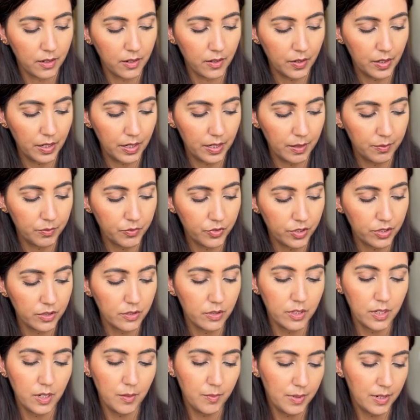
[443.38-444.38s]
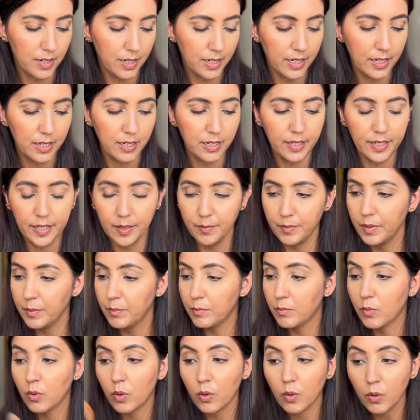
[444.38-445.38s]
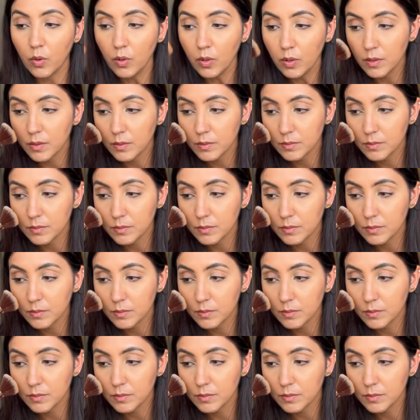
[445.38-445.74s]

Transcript: Right, I'm just gonna apply a little bit more